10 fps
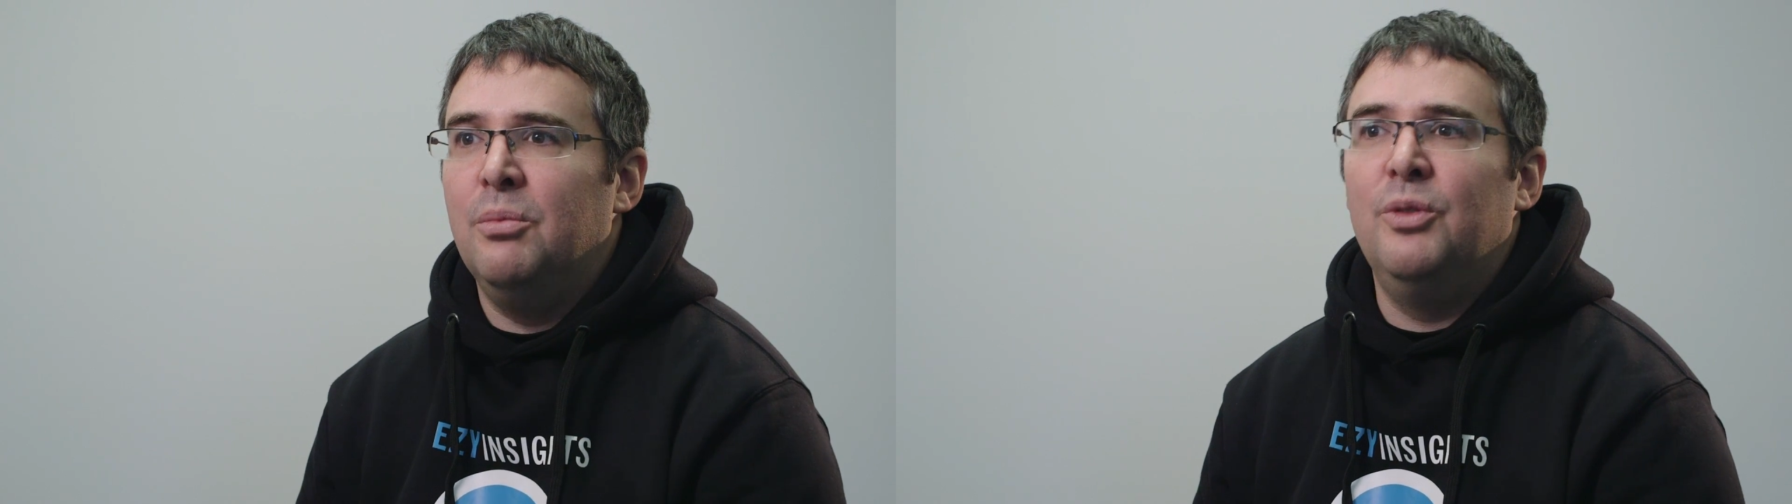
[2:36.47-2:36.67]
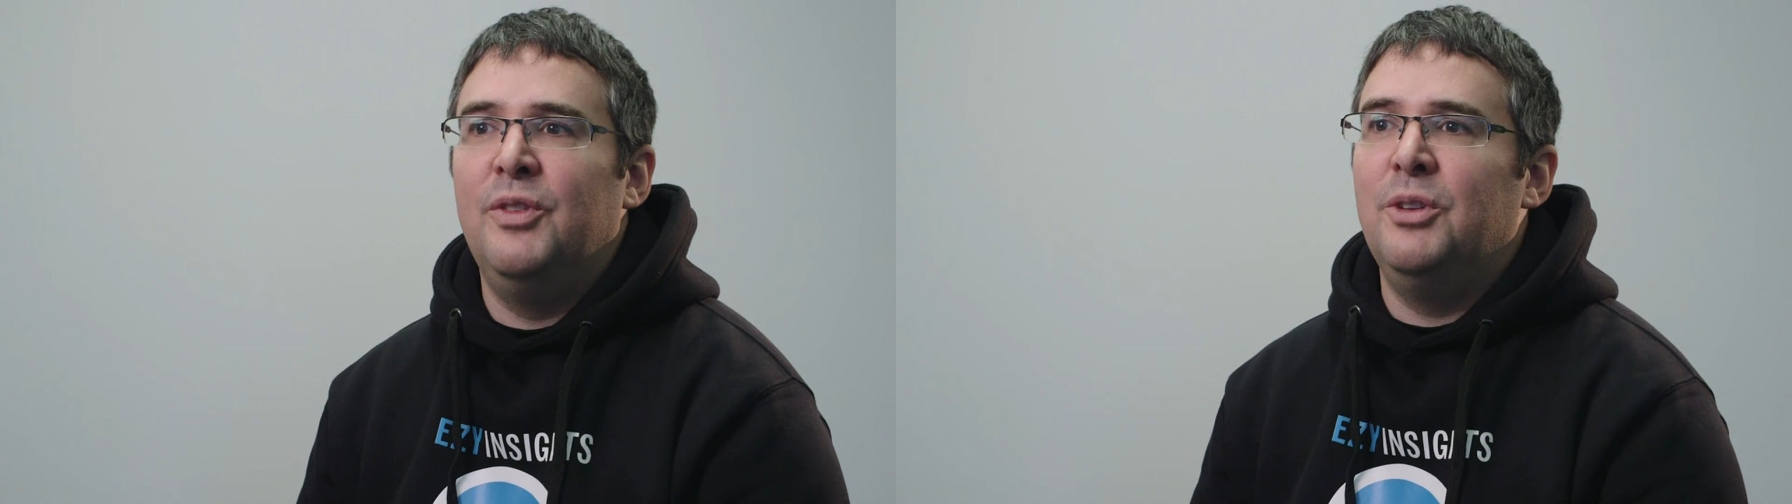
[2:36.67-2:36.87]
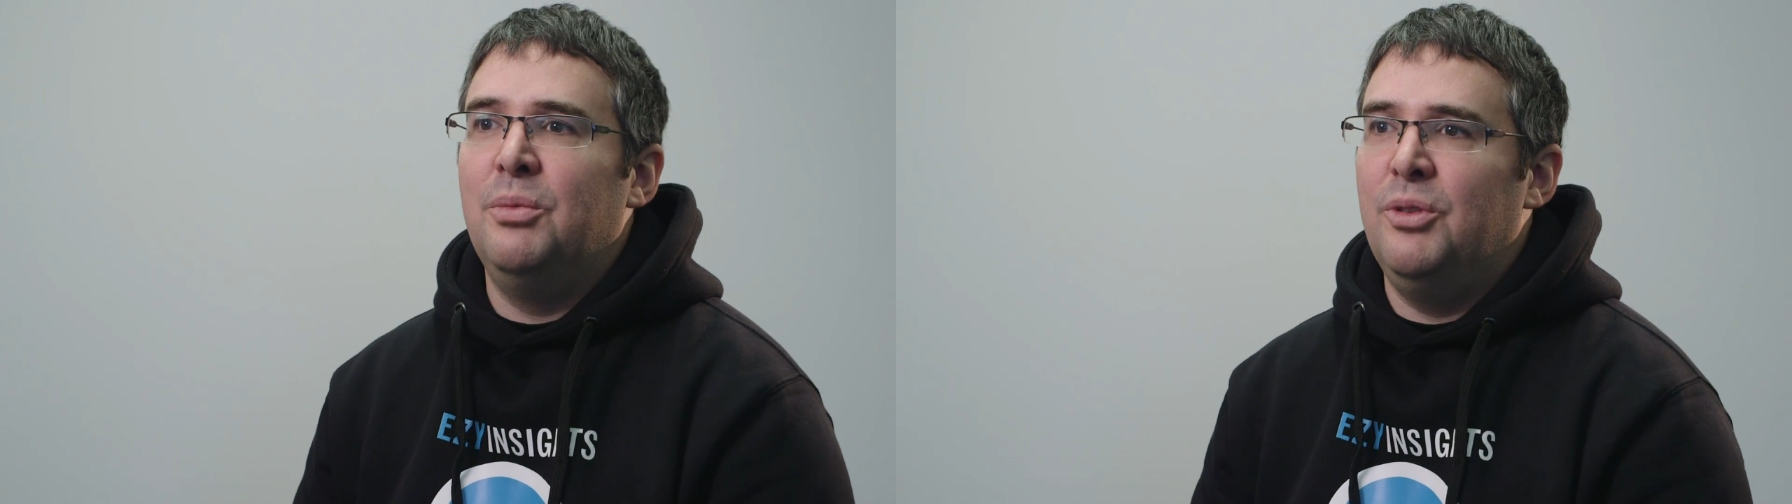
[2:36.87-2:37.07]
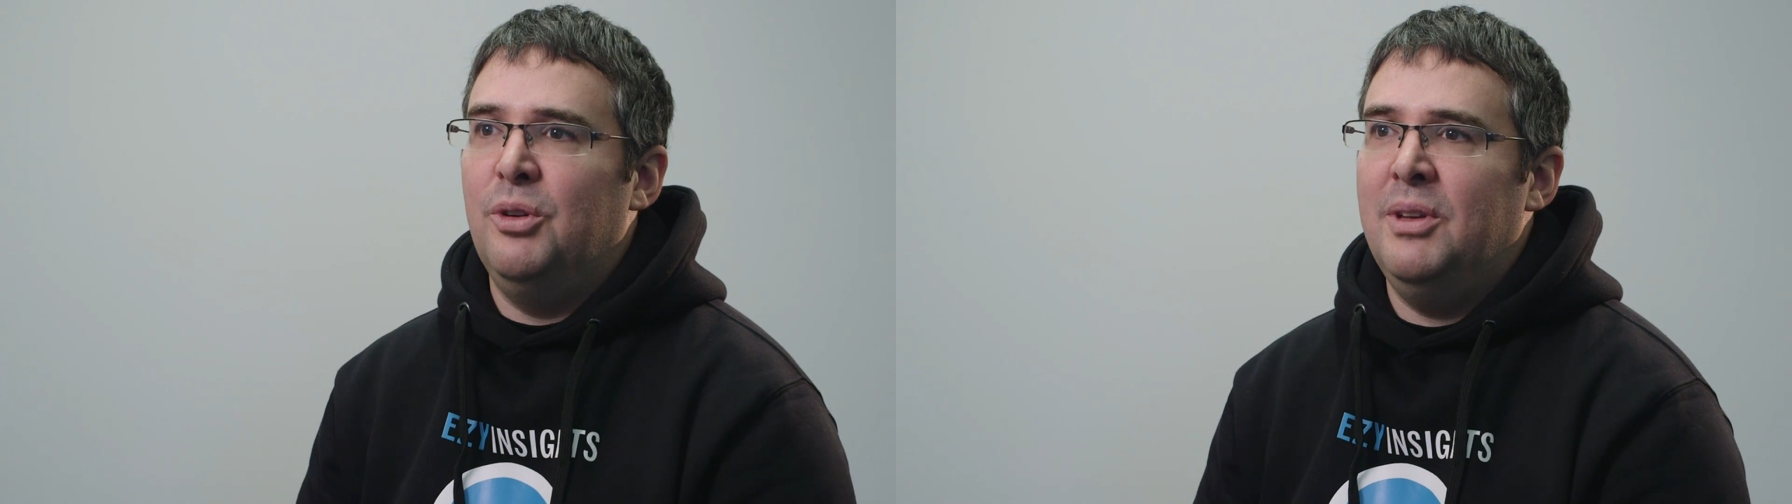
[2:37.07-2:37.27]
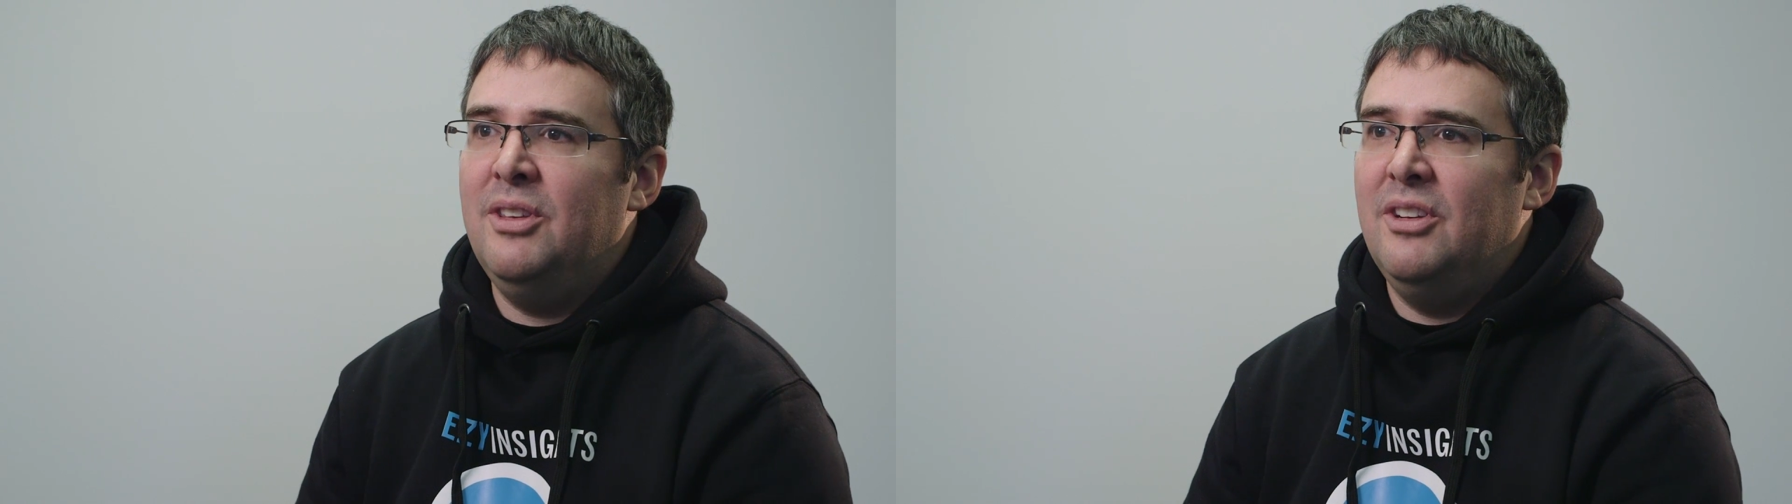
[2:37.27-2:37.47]
the more visible
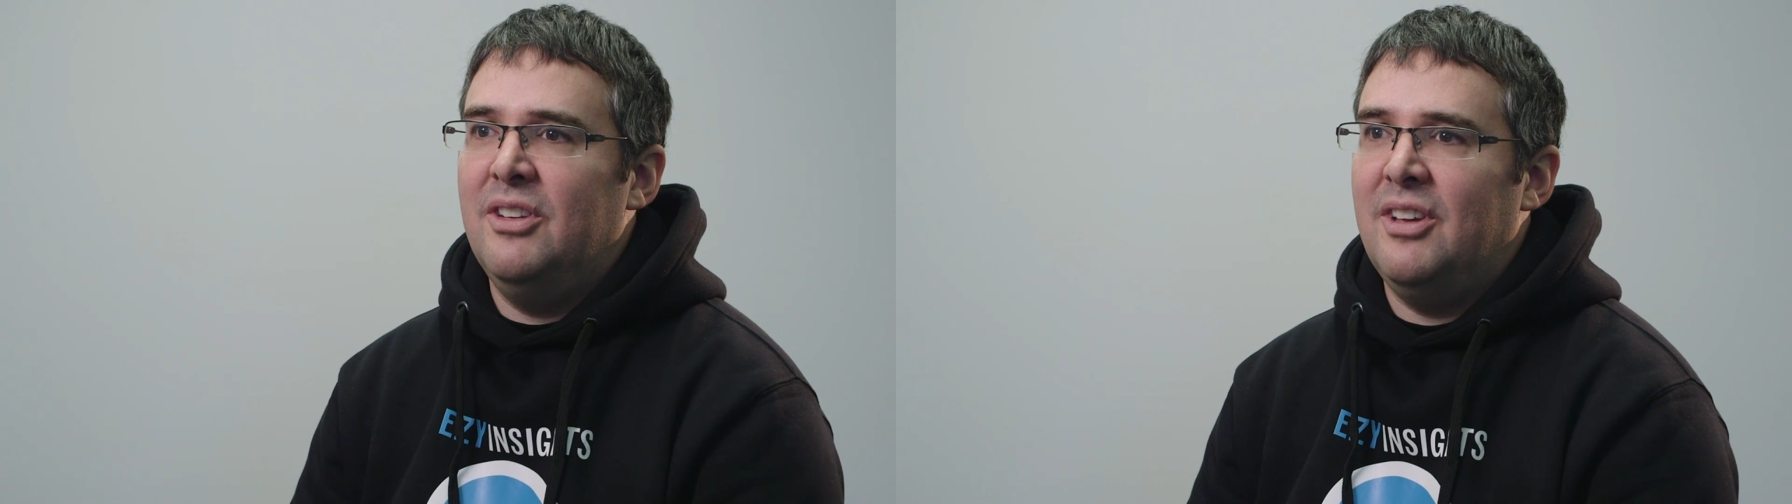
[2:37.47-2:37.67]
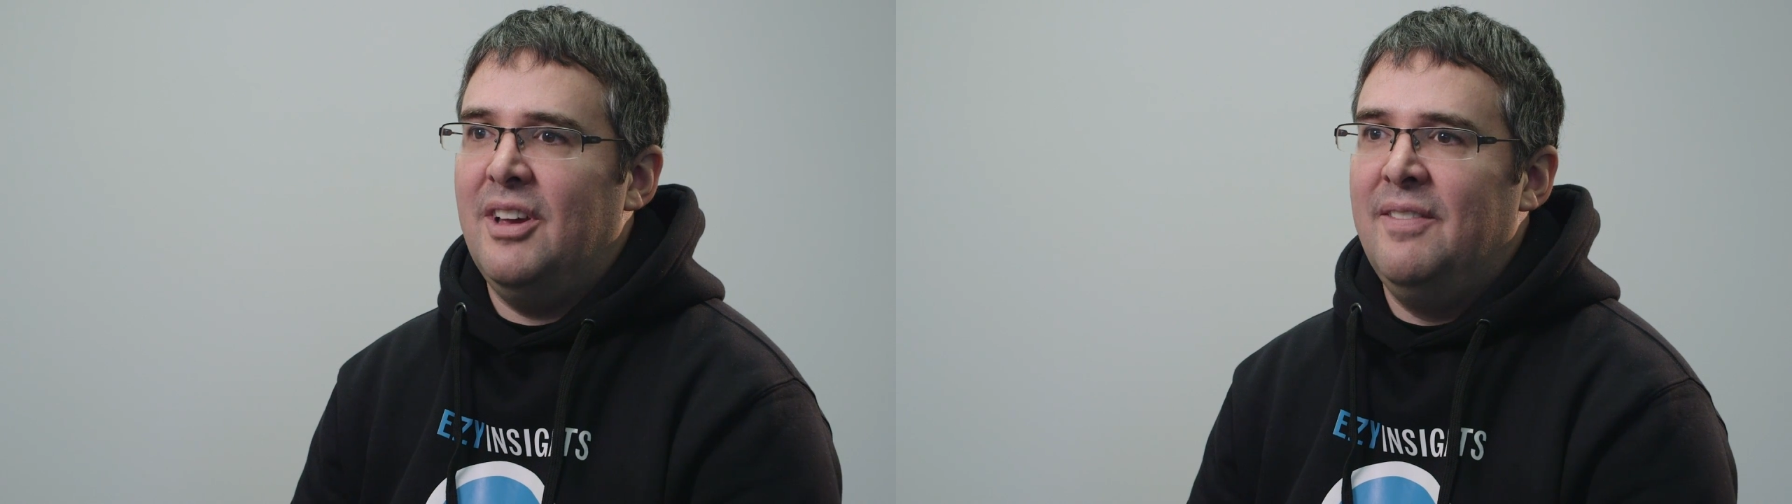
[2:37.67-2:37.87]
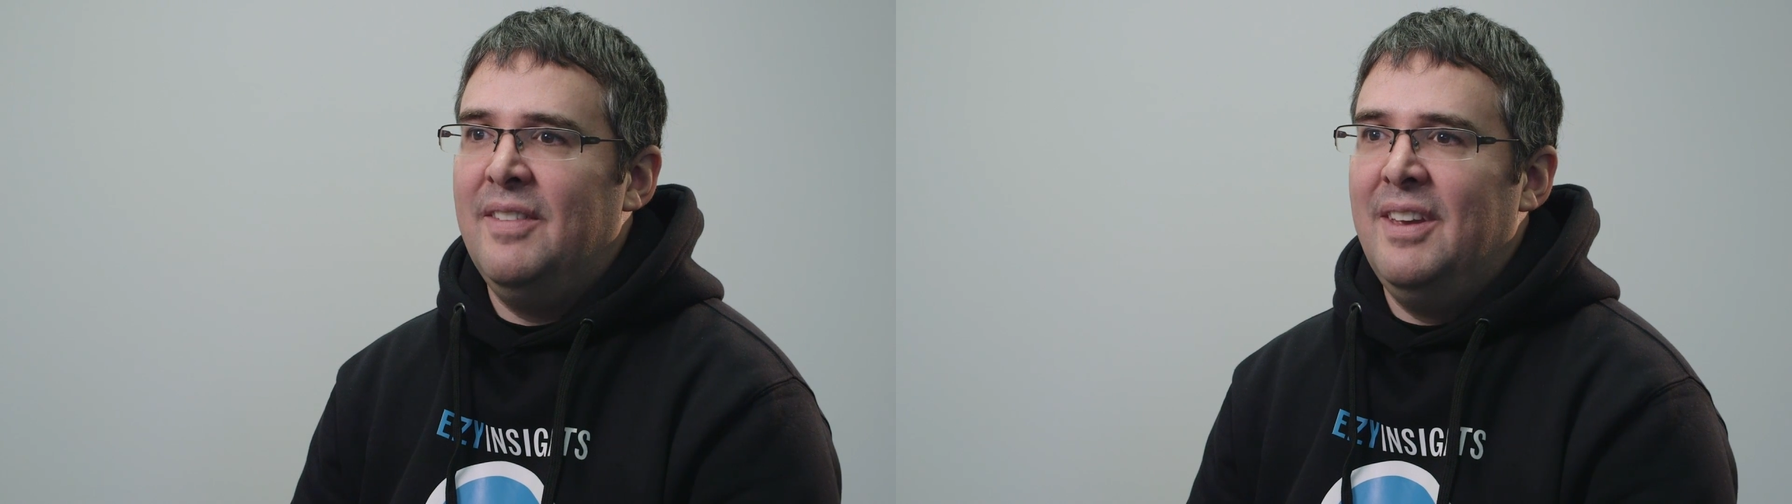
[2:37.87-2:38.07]
your messages are.